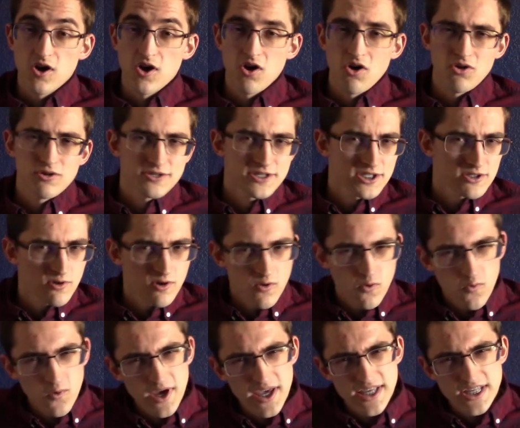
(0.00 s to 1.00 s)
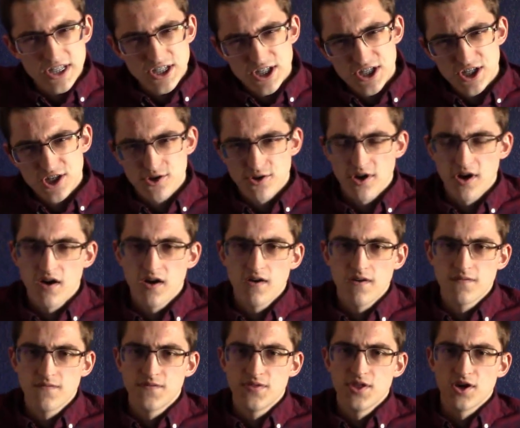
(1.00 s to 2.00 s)
also a witch
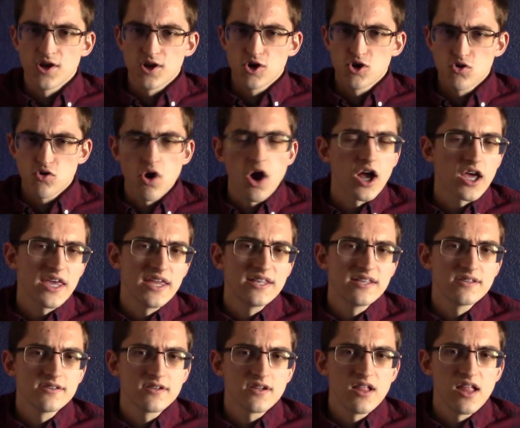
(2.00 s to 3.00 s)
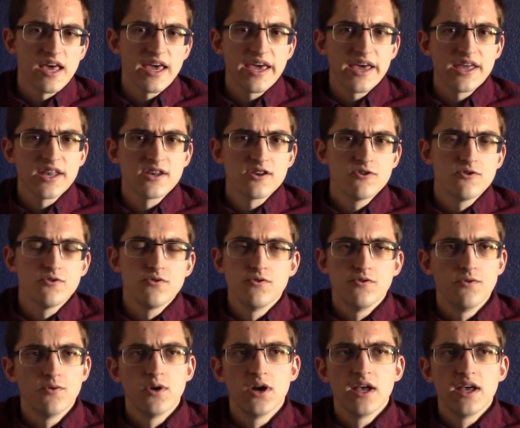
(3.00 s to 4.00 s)
of the Krokken clan,
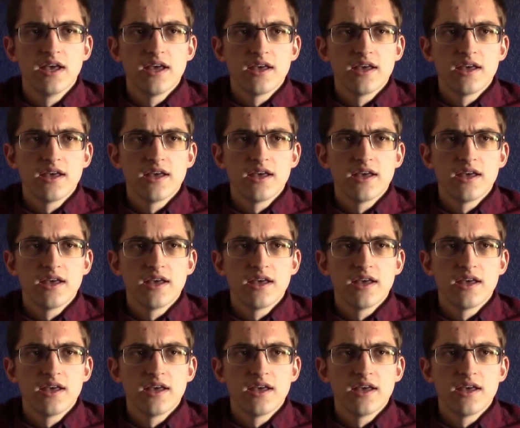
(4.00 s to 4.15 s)
who